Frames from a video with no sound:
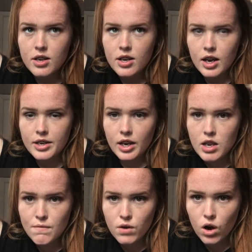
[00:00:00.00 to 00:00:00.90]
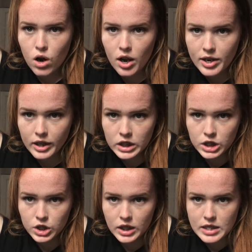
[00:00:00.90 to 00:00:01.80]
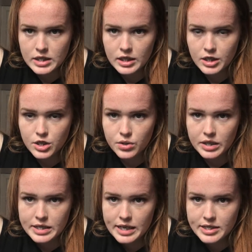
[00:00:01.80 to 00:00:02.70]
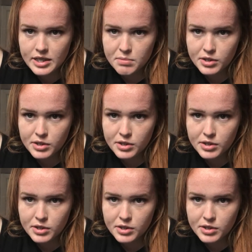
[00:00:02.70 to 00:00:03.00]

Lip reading: and now you've got an extra strand. So then you do the exact same. So you